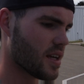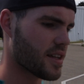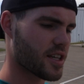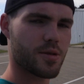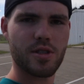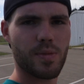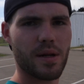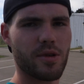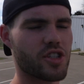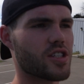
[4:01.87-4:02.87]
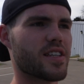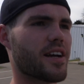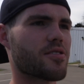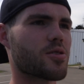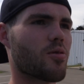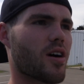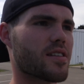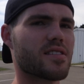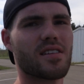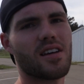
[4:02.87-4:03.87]
And this was pretty much just air
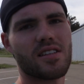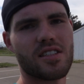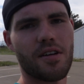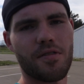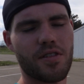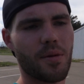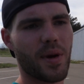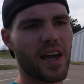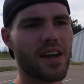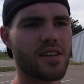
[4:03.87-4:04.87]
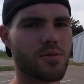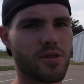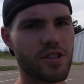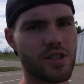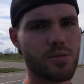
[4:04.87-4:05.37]
squats, stuff with a band where you just